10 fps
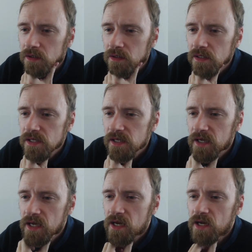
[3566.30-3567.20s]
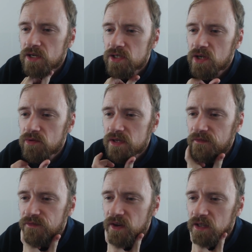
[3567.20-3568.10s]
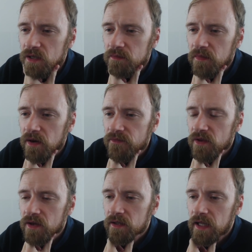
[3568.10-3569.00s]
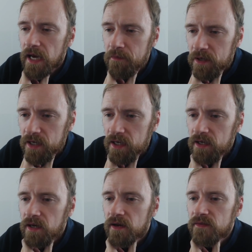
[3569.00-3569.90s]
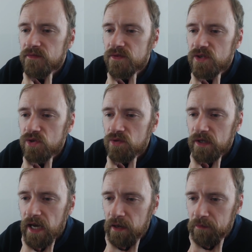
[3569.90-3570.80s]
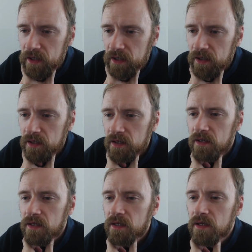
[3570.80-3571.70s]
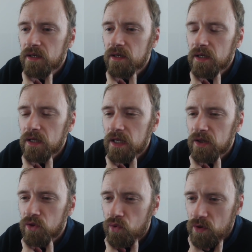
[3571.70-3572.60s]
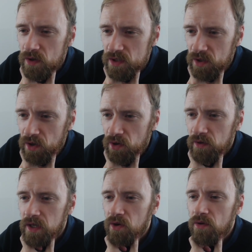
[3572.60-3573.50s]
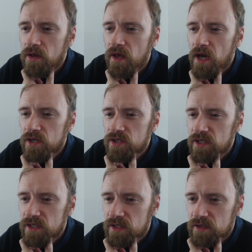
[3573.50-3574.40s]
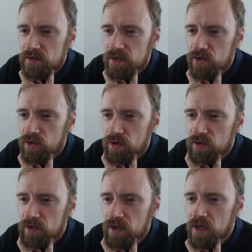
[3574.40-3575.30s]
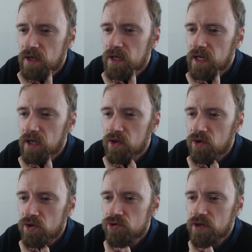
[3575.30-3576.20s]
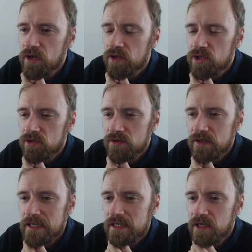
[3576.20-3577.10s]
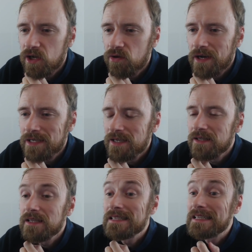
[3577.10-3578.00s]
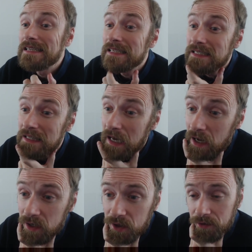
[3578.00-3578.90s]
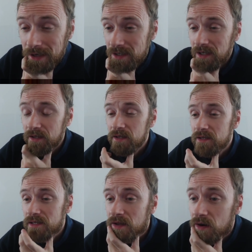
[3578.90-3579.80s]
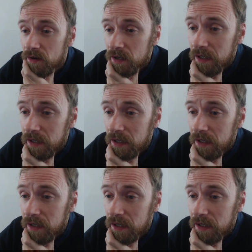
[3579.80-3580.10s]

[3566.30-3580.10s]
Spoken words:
Zakia, she was a victim of the calamity of tsunami in 2 years ago. In order that she still endure in nurturing her children. Is it a correct sentence? It is not a correct sentence. There